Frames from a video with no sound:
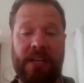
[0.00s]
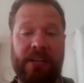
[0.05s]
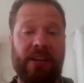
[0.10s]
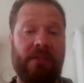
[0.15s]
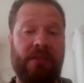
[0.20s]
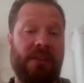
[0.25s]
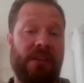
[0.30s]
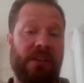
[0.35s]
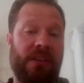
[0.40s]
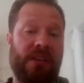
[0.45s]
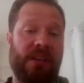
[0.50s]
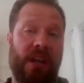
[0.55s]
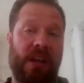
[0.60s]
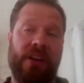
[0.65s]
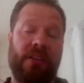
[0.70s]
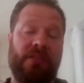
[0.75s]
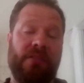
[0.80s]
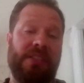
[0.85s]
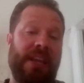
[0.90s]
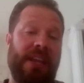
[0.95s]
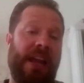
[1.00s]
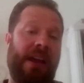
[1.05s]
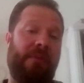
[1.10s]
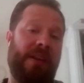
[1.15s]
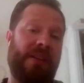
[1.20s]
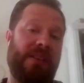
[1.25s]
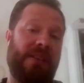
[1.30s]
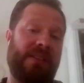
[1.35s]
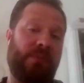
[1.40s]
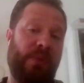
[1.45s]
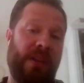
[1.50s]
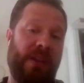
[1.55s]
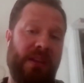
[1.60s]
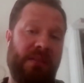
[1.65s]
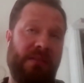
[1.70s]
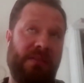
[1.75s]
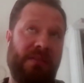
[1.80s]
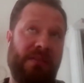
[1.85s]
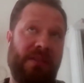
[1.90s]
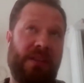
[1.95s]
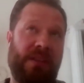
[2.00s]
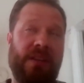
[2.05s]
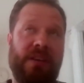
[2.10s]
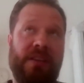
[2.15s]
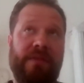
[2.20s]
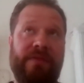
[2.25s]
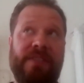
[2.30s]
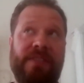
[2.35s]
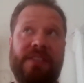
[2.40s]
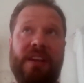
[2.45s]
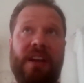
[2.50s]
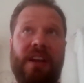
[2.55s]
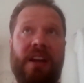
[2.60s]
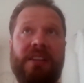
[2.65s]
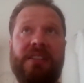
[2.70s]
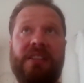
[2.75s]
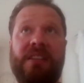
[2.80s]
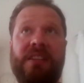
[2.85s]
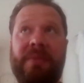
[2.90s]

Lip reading: I don't see how else we could have started.